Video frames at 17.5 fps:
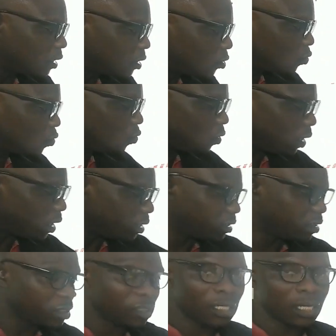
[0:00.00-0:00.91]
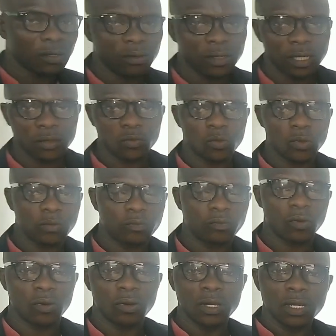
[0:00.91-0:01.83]
thank you, and sit down and watch
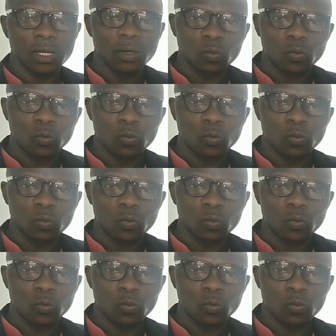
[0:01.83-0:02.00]
for